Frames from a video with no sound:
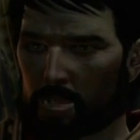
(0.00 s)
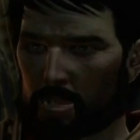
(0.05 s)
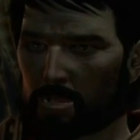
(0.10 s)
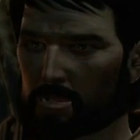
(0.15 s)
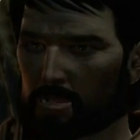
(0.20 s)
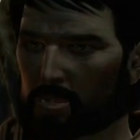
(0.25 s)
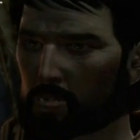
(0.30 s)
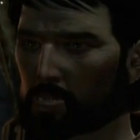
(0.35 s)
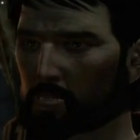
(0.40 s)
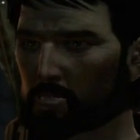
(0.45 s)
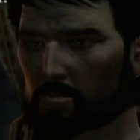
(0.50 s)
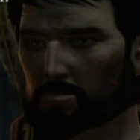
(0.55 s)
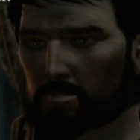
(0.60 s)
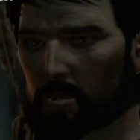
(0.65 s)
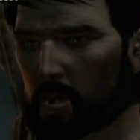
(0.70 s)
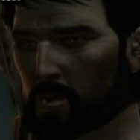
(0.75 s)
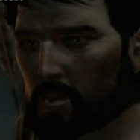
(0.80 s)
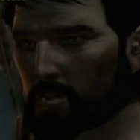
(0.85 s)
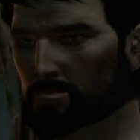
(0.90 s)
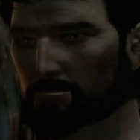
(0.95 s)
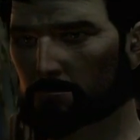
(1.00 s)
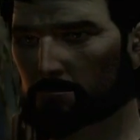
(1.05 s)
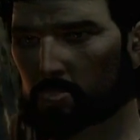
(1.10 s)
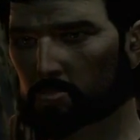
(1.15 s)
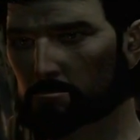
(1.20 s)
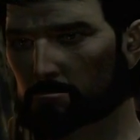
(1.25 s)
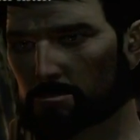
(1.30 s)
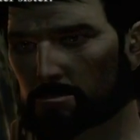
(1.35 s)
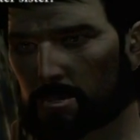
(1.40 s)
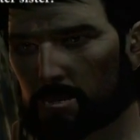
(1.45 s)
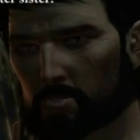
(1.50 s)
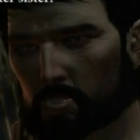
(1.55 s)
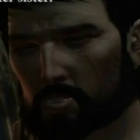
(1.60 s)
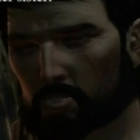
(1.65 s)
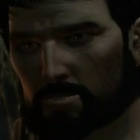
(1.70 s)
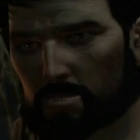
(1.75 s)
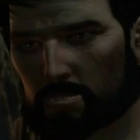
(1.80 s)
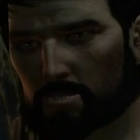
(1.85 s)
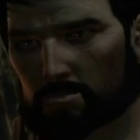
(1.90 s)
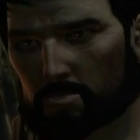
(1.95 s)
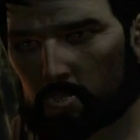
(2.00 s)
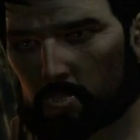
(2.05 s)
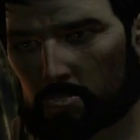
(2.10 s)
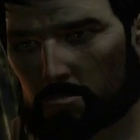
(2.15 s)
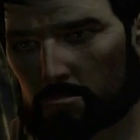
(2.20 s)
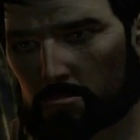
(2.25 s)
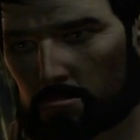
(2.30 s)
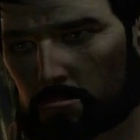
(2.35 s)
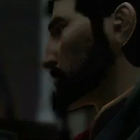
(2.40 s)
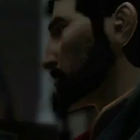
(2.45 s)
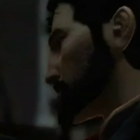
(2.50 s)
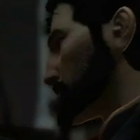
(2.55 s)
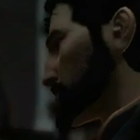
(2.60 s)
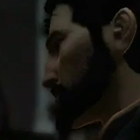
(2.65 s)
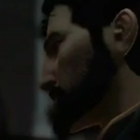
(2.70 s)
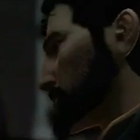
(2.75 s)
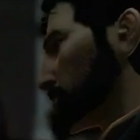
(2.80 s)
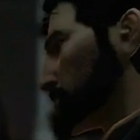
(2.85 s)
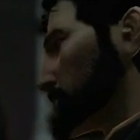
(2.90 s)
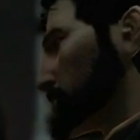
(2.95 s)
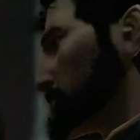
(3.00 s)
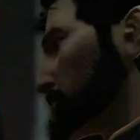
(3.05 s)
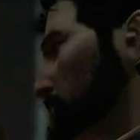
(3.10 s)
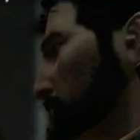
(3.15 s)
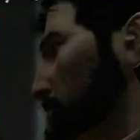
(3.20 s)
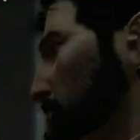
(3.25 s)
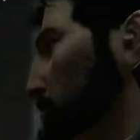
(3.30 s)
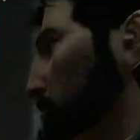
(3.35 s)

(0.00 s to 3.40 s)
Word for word: I couldn't ask for a better sister. May the